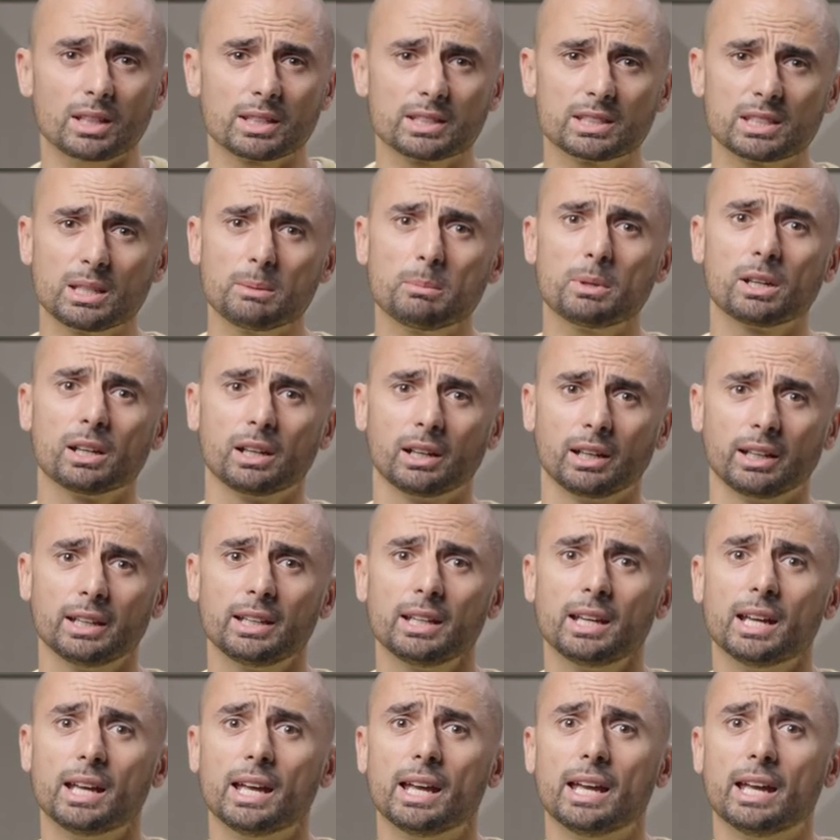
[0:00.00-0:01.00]

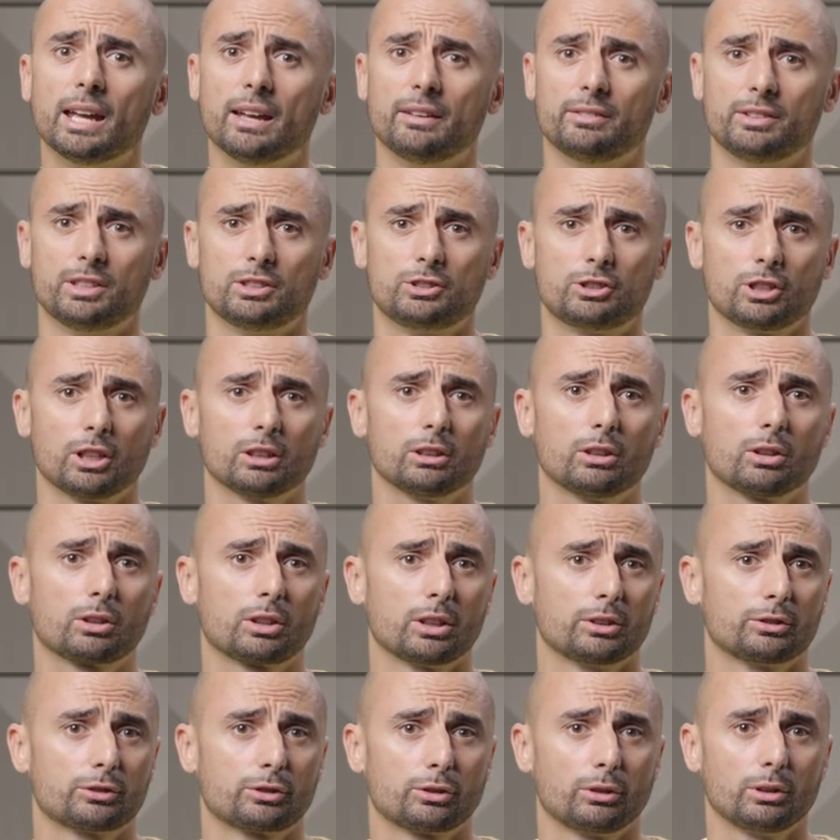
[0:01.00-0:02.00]
Similarly, if the Genlock
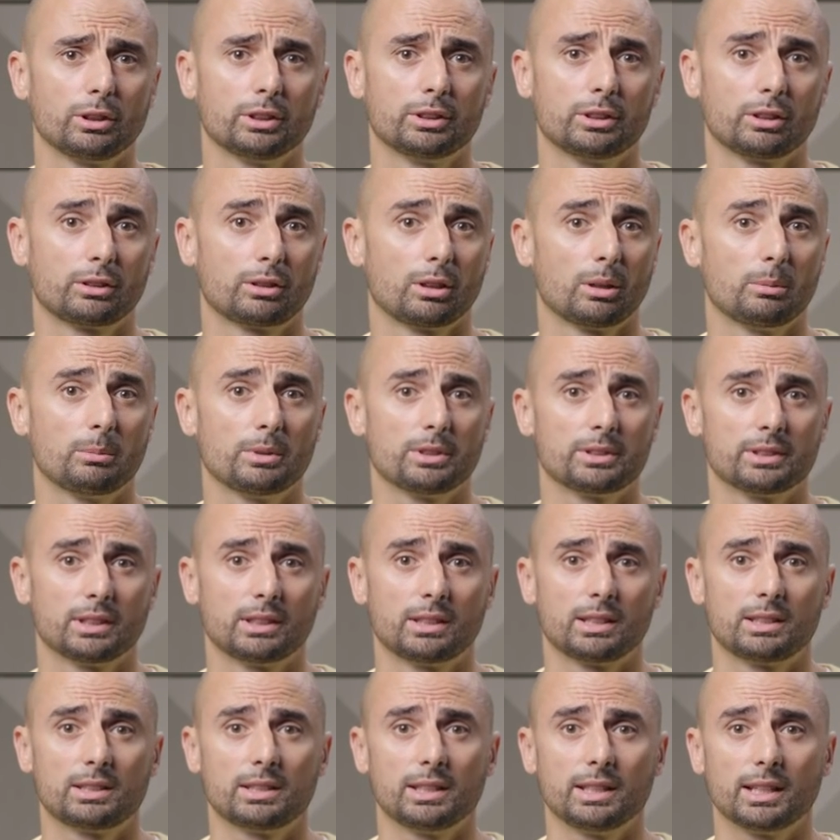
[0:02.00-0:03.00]
controller determines
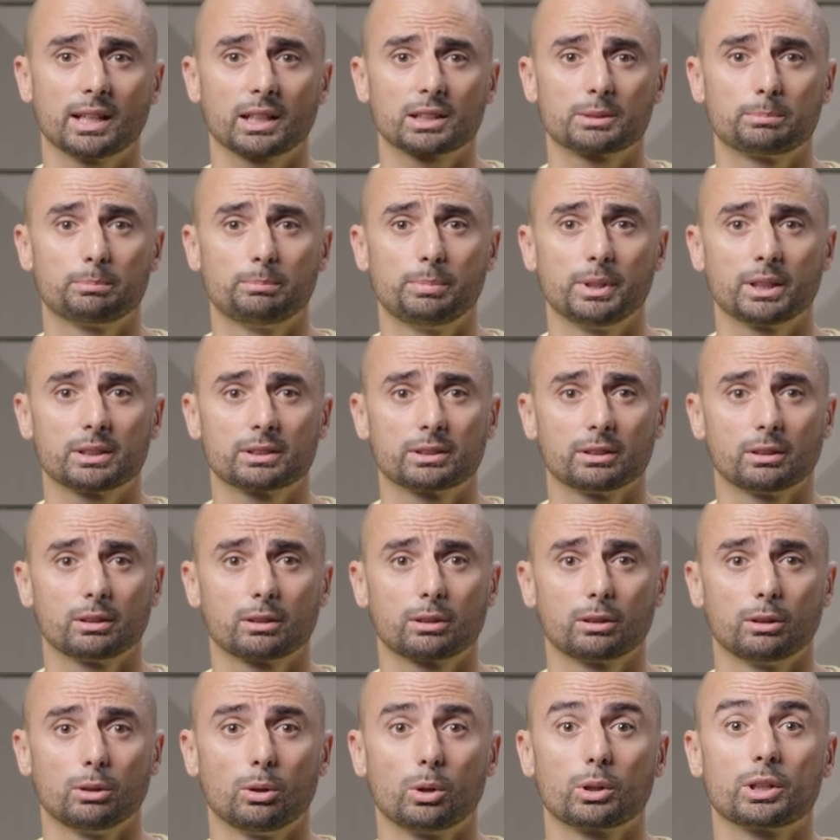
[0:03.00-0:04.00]
that the TX pixel
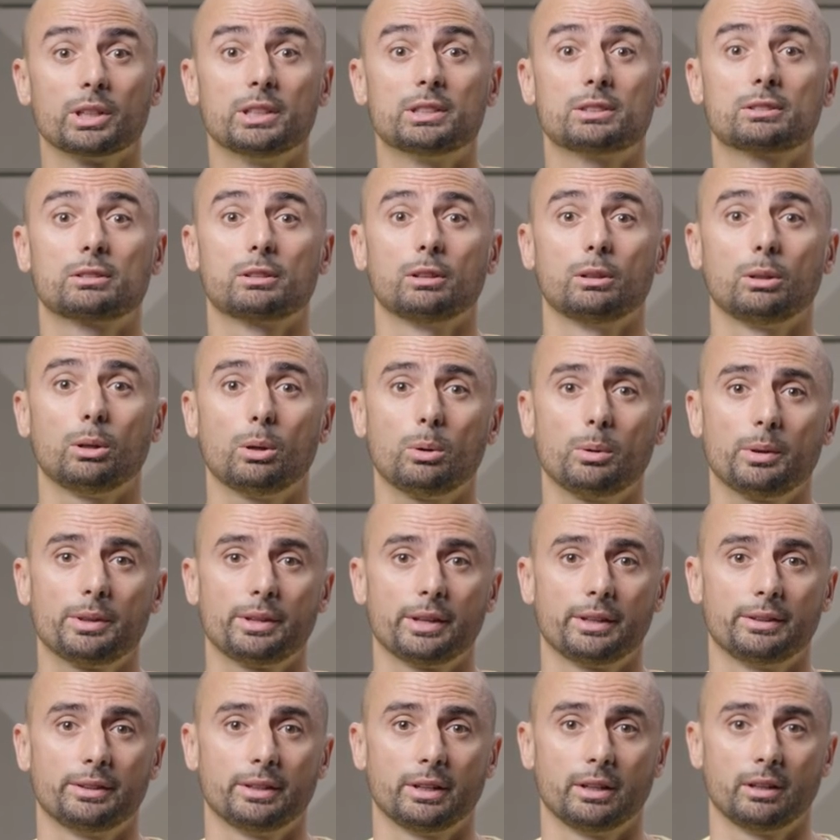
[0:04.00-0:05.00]
clock is slower
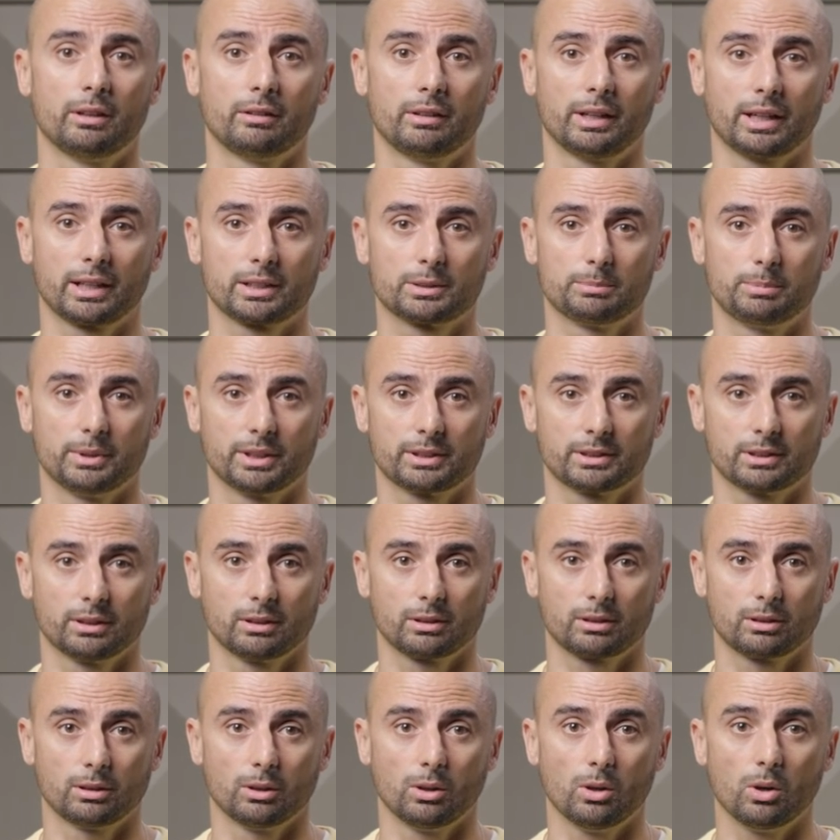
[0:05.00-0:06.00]
than the RX
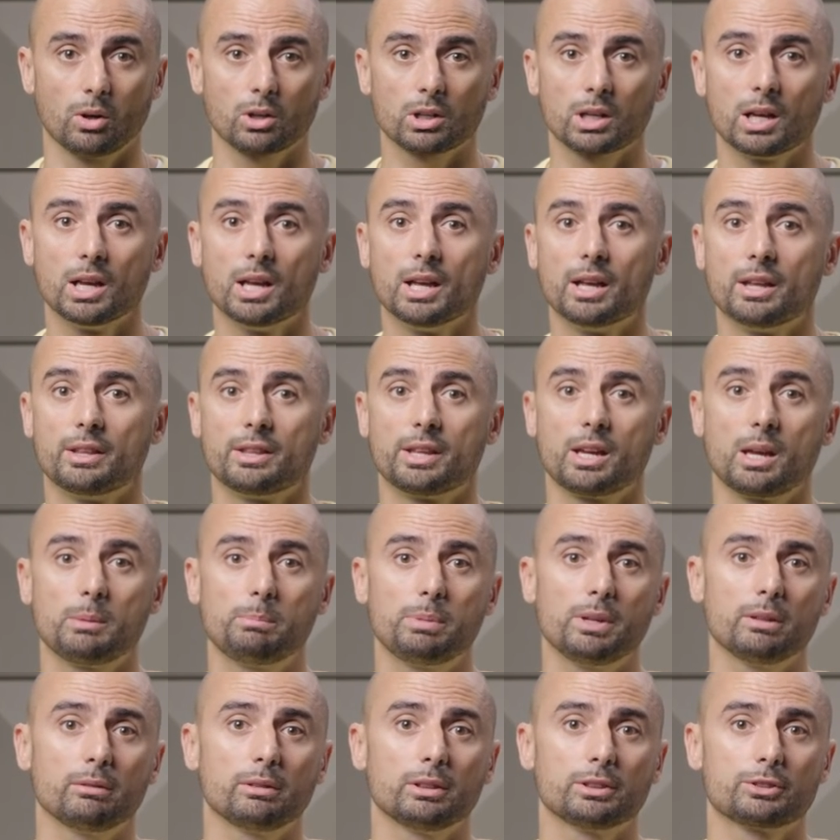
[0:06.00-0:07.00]
pixel clock, the
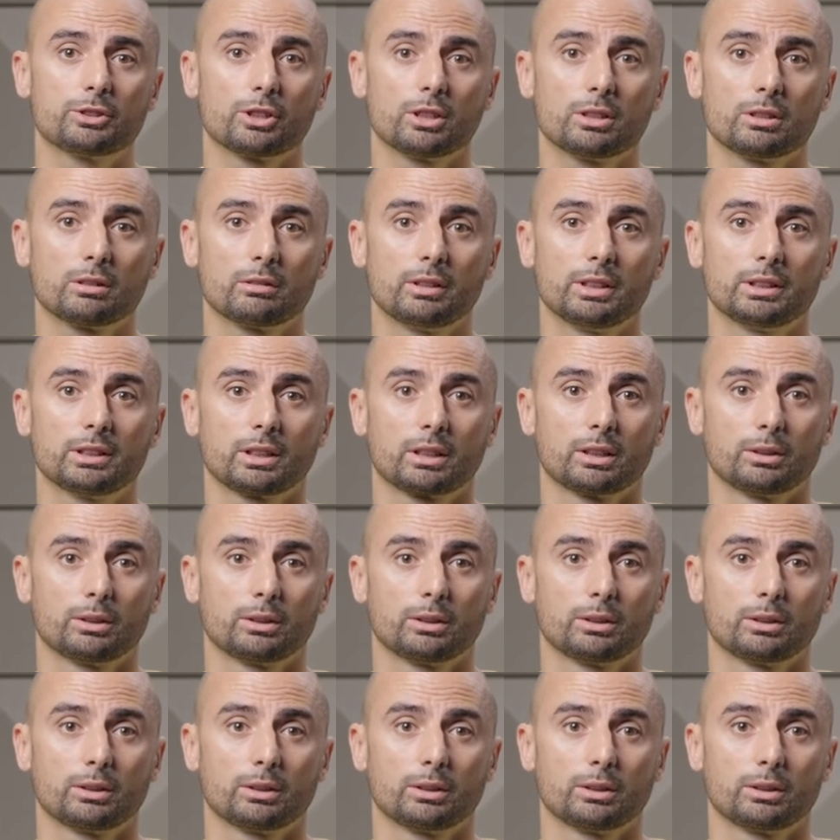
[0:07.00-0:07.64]
IP will generate a